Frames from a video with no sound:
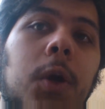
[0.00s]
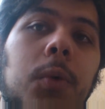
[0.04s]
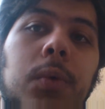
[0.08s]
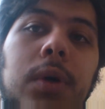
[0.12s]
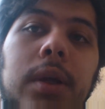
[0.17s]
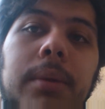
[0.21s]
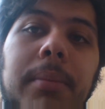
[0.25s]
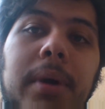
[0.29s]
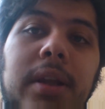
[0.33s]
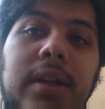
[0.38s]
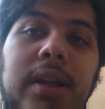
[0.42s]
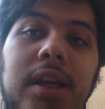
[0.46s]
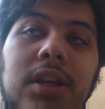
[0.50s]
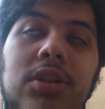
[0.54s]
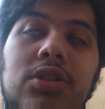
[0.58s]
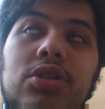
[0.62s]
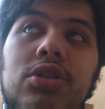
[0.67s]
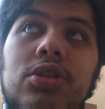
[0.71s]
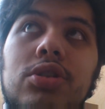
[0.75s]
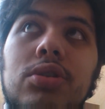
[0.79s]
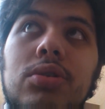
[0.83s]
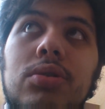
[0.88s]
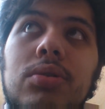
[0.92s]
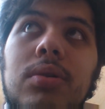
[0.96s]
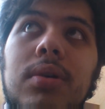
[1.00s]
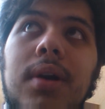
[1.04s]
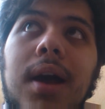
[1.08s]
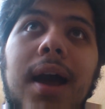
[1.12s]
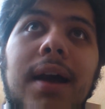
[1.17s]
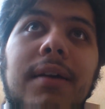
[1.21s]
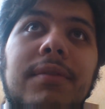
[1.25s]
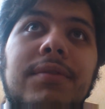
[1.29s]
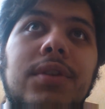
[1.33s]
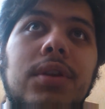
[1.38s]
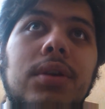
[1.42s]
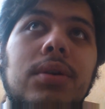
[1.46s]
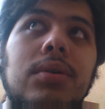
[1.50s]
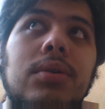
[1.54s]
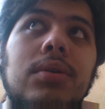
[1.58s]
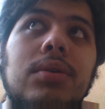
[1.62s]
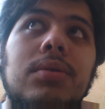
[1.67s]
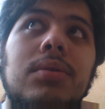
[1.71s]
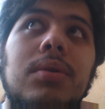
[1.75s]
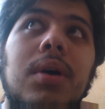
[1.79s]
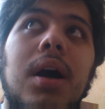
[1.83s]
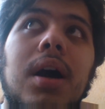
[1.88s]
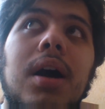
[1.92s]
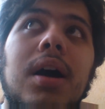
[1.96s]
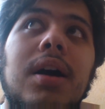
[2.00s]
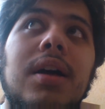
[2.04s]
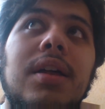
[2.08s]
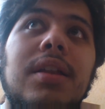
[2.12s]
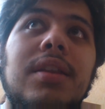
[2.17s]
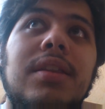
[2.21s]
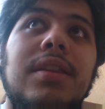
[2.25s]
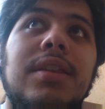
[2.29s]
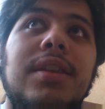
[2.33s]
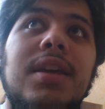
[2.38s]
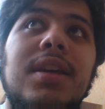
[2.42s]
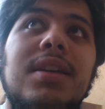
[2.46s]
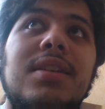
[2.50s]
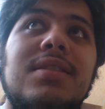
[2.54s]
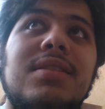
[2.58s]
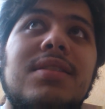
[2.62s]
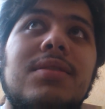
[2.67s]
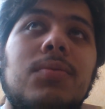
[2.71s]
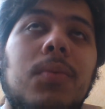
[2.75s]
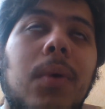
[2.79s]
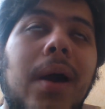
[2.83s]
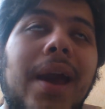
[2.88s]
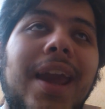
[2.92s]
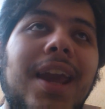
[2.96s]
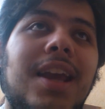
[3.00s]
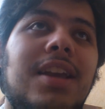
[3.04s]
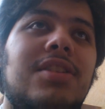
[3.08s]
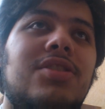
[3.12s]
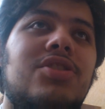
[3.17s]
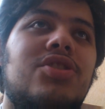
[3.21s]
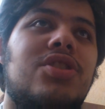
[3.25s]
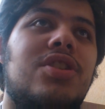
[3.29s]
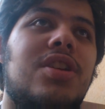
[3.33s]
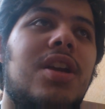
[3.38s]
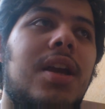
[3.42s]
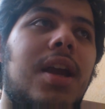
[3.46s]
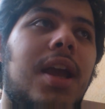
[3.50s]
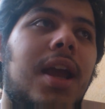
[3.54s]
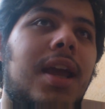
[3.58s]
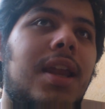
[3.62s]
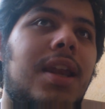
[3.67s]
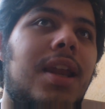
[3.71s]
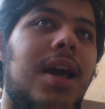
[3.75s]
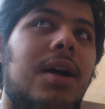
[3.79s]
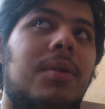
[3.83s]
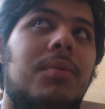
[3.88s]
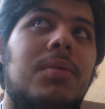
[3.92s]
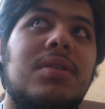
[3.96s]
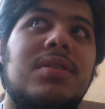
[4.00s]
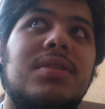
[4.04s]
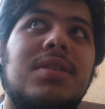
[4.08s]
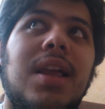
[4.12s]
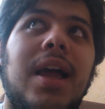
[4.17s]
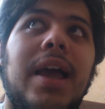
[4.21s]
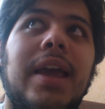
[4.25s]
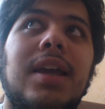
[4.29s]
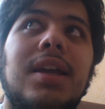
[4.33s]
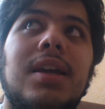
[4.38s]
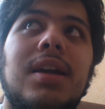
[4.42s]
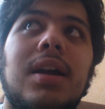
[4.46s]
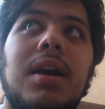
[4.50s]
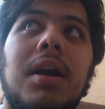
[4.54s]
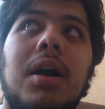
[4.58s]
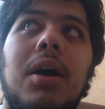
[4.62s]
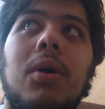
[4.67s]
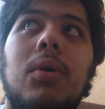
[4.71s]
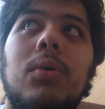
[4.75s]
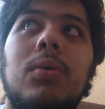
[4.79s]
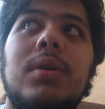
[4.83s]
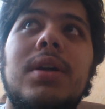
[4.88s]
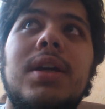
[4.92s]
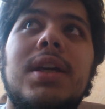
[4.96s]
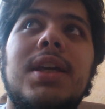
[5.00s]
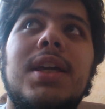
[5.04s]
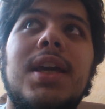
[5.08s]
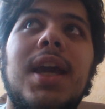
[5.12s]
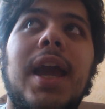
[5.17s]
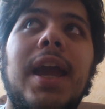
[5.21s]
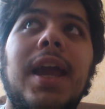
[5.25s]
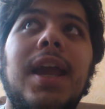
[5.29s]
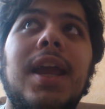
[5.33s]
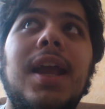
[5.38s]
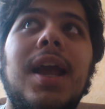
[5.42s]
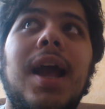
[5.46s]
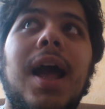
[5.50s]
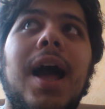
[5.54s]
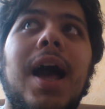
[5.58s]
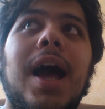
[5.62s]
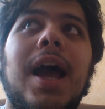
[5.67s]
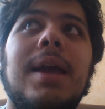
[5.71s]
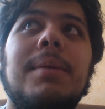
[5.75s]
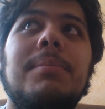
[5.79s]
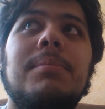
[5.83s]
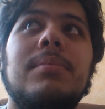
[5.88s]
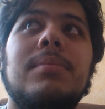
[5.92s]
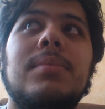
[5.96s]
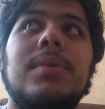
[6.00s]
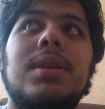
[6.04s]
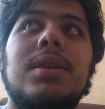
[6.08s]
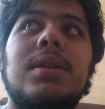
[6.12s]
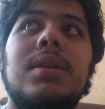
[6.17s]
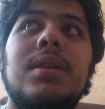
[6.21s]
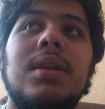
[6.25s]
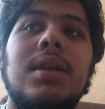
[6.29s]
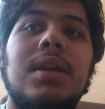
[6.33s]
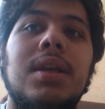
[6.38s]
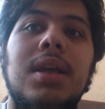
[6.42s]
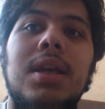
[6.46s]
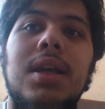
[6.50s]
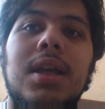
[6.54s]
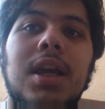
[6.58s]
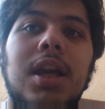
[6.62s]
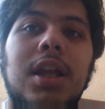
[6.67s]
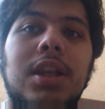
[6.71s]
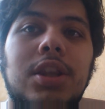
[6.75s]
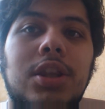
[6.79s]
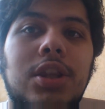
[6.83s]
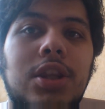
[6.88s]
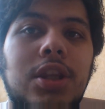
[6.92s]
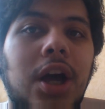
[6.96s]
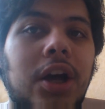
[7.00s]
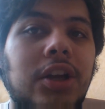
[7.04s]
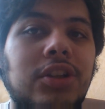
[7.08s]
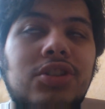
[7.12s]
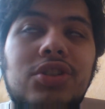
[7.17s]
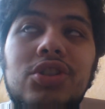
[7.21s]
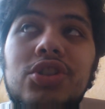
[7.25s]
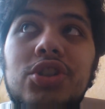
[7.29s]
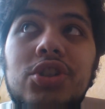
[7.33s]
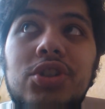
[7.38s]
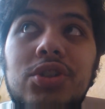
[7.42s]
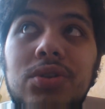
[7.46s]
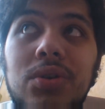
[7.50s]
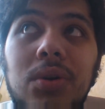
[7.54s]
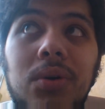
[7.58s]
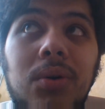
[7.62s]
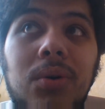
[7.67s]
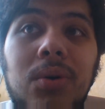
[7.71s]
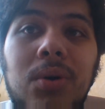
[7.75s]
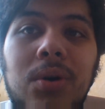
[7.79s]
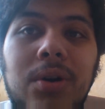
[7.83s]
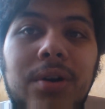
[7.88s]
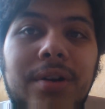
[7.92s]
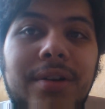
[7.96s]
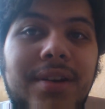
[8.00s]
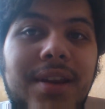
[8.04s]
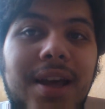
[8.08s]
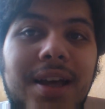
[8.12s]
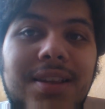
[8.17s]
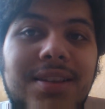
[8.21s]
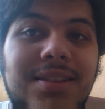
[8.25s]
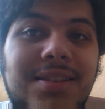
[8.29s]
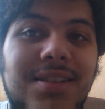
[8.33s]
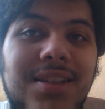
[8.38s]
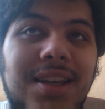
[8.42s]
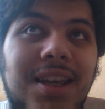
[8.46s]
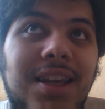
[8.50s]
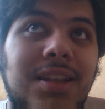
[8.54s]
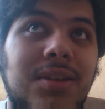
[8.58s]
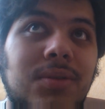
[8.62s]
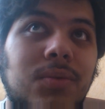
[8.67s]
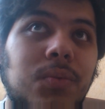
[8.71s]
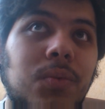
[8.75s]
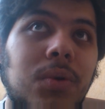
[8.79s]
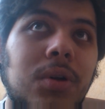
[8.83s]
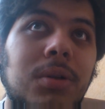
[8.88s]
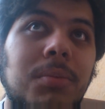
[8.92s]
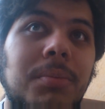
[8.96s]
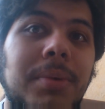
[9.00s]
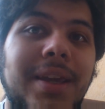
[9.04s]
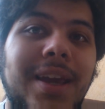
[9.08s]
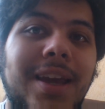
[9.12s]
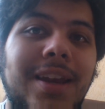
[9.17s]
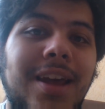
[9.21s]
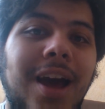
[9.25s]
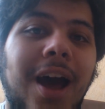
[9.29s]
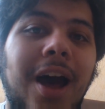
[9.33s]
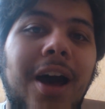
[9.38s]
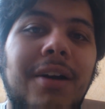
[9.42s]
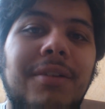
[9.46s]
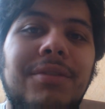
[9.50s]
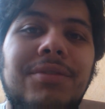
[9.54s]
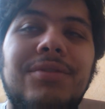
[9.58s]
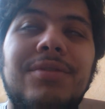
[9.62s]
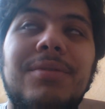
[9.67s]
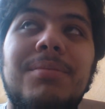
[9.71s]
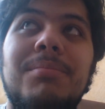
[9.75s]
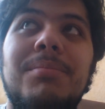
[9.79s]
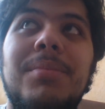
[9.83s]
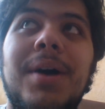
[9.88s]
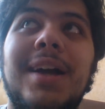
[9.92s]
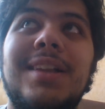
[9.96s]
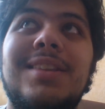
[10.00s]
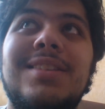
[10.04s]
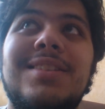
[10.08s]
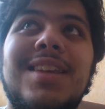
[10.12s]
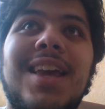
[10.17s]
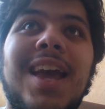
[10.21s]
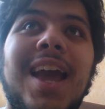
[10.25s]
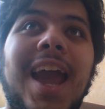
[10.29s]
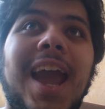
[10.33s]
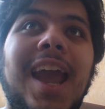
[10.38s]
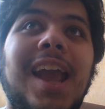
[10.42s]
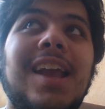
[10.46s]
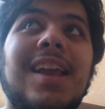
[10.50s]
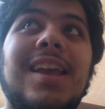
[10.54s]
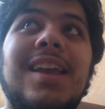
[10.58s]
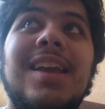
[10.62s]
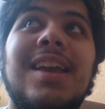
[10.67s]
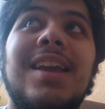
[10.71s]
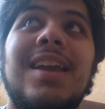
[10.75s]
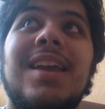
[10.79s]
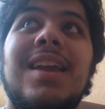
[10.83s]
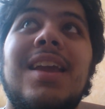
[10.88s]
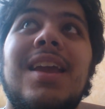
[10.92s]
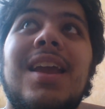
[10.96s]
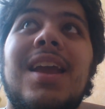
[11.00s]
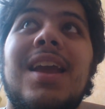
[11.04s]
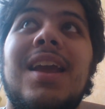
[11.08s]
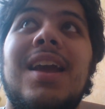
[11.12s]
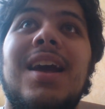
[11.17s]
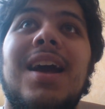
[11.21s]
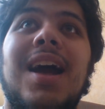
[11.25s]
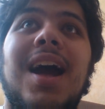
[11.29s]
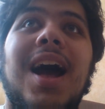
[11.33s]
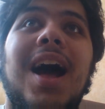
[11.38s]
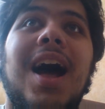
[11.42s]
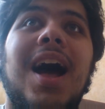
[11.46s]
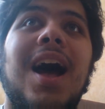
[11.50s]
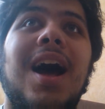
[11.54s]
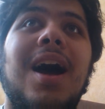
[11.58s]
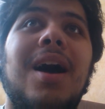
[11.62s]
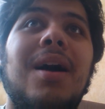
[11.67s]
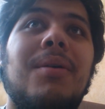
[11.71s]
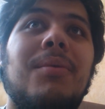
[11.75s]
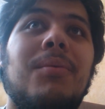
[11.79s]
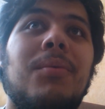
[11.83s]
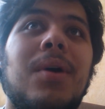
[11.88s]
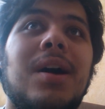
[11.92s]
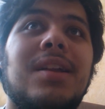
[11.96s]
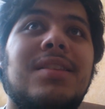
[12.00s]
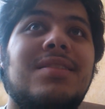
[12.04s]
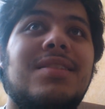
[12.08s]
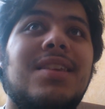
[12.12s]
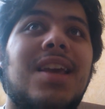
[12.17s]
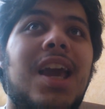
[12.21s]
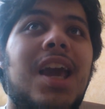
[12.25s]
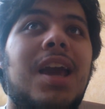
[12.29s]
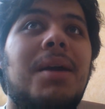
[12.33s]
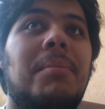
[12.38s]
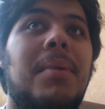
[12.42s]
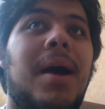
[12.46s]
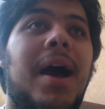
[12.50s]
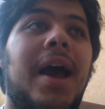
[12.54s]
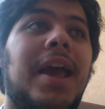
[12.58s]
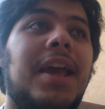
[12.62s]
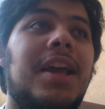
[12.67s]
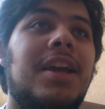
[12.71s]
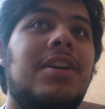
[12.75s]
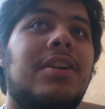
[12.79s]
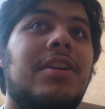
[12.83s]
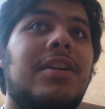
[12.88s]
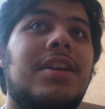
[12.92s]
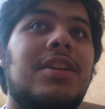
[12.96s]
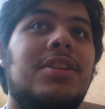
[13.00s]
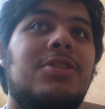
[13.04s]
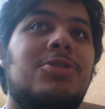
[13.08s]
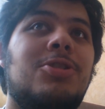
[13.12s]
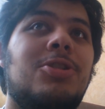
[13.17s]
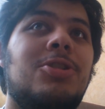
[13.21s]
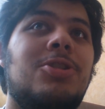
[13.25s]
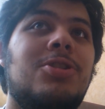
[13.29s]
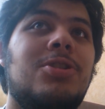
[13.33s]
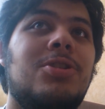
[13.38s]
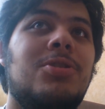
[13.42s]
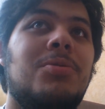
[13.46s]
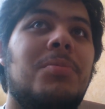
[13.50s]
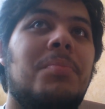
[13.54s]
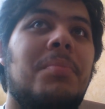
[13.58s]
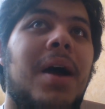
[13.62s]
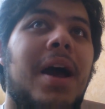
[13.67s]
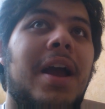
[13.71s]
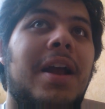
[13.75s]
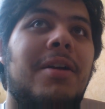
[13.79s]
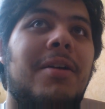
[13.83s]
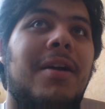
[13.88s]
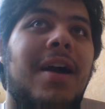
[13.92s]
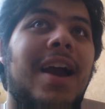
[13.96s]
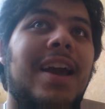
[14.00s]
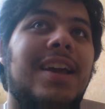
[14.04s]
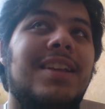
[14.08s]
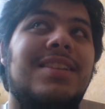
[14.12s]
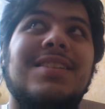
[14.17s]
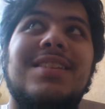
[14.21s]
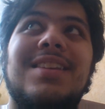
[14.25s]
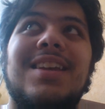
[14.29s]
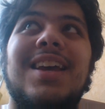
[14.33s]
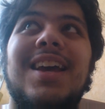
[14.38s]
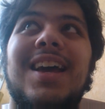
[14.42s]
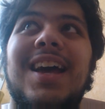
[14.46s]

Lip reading: we managed to have you this wage. And I was like, okay, I'm not sure that it will be enough, but hey. What am I going to do, am I right?